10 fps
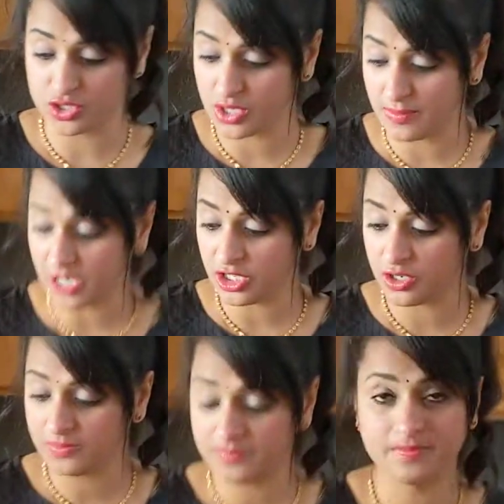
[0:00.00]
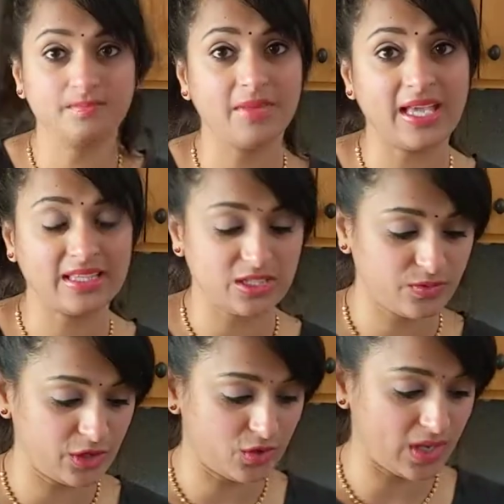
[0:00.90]
So I'm gonna make this
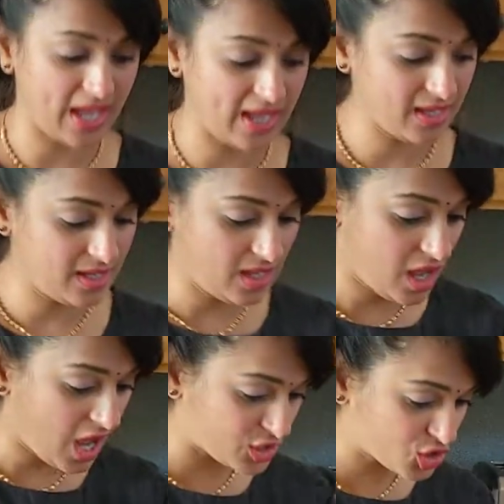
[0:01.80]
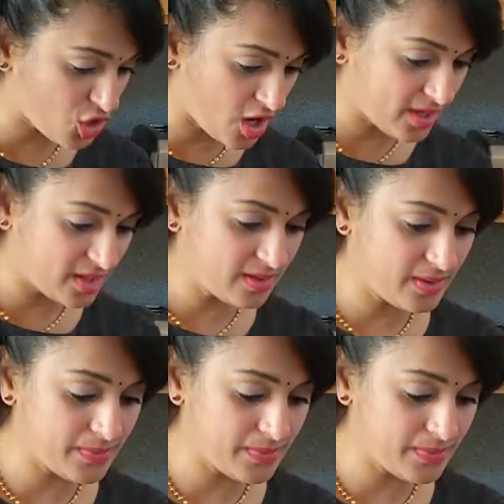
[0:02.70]
for you, okay? I started,